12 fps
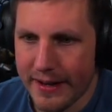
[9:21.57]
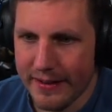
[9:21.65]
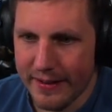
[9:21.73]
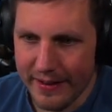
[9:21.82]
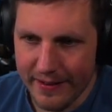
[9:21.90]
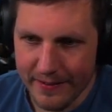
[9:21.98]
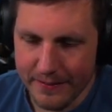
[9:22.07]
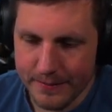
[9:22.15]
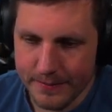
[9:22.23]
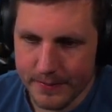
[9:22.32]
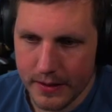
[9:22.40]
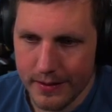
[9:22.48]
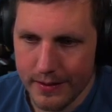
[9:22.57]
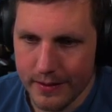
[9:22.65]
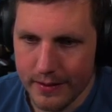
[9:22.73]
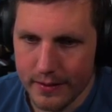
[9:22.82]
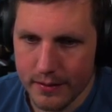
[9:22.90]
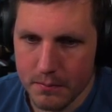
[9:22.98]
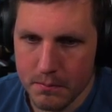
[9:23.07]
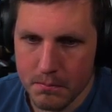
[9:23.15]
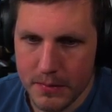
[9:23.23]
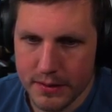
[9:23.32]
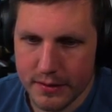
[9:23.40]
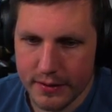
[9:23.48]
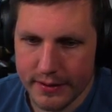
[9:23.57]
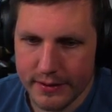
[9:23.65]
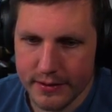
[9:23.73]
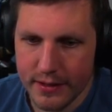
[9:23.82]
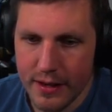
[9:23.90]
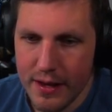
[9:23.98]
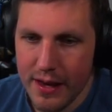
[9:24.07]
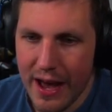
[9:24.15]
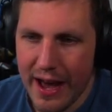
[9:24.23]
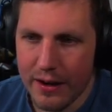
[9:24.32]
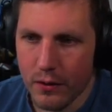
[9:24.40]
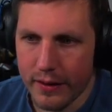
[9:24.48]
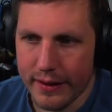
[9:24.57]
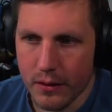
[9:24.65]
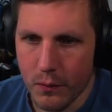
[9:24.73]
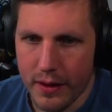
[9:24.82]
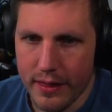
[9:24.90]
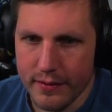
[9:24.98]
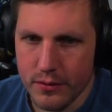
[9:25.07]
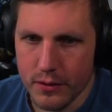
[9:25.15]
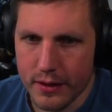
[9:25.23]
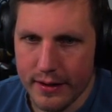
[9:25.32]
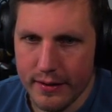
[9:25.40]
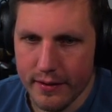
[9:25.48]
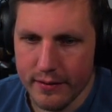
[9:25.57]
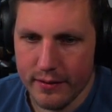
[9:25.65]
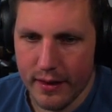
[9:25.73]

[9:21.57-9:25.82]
into here. Misclicks. I don't like the way that 2K does